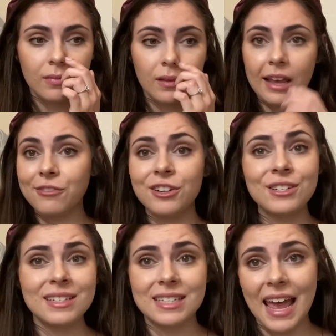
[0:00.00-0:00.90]
If you're
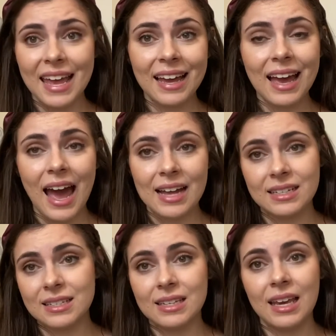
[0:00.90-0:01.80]
staying at
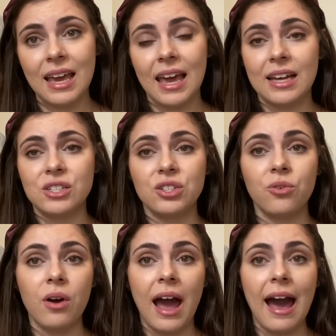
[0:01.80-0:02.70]
Disney and
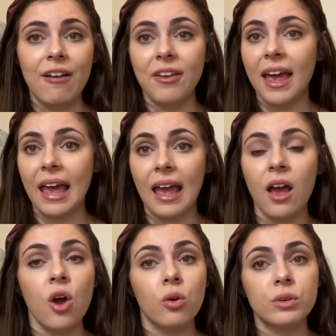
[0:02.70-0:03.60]
you have a
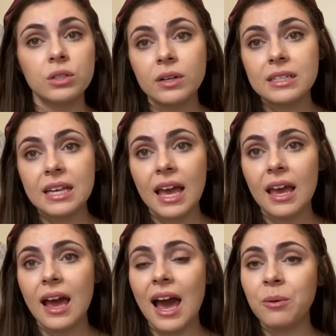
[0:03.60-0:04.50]
resort
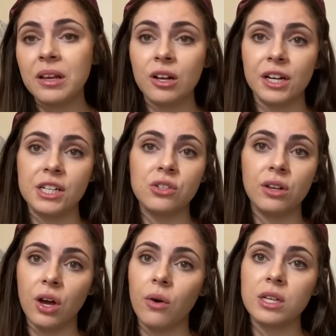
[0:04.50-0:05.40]
day, I would encourage you to
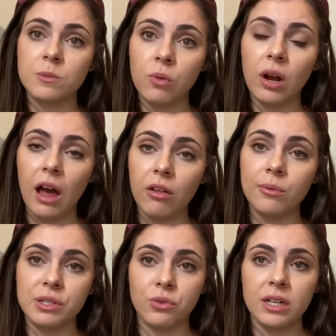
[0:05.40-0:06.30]
go explore other
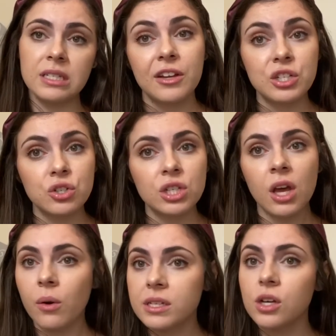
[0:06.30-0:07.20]
resorts. There's usually
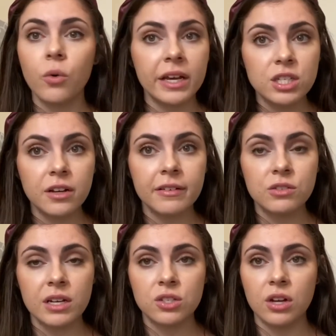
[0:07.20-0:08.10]
always a quick service
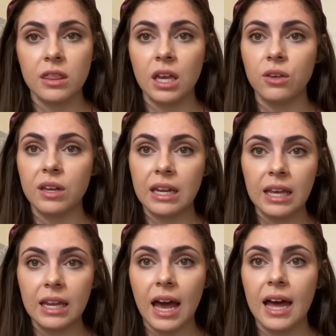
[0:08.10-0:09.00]
restaurant that you can
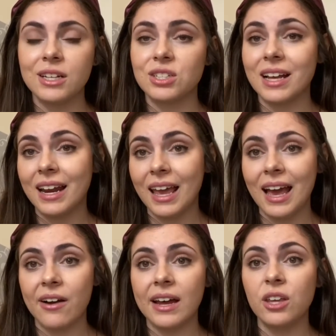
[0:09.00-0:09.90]
eat at and just kind of hang
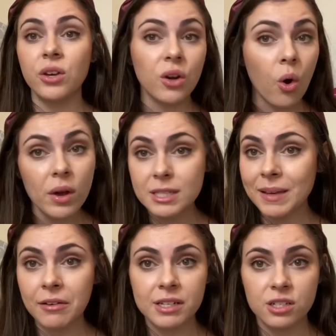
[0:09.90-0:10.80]
out at. You can always
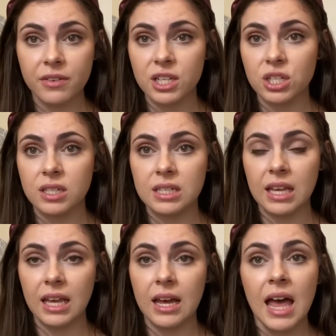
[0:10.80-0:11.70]
make reservations to
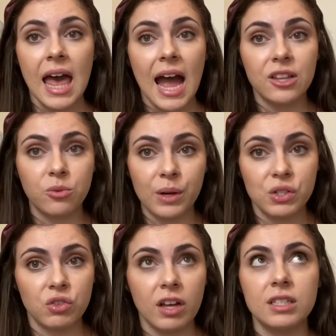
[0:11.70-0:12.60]
eat at the
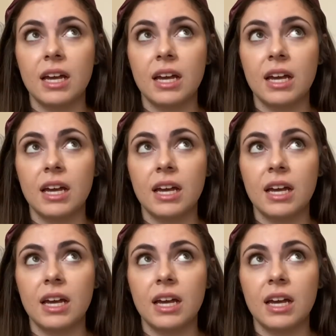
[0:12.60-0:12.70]
restaurants.